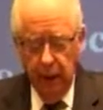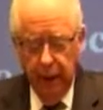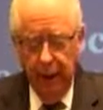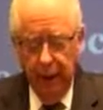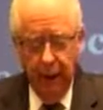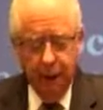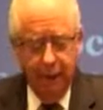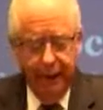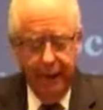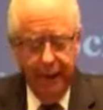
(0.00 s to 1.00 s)
How
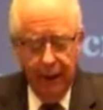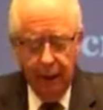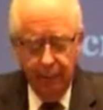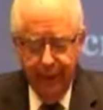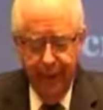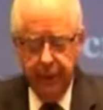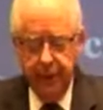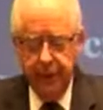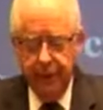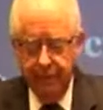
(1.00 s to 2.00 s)
we need that
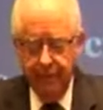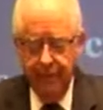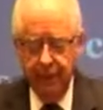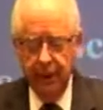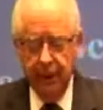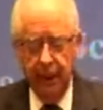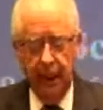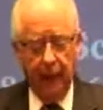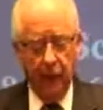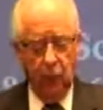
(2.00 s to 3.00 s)
obedience day and commitment
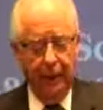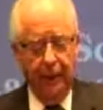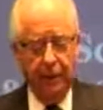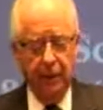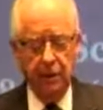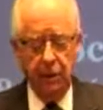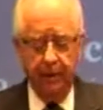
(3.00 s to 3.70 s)
and the willingness to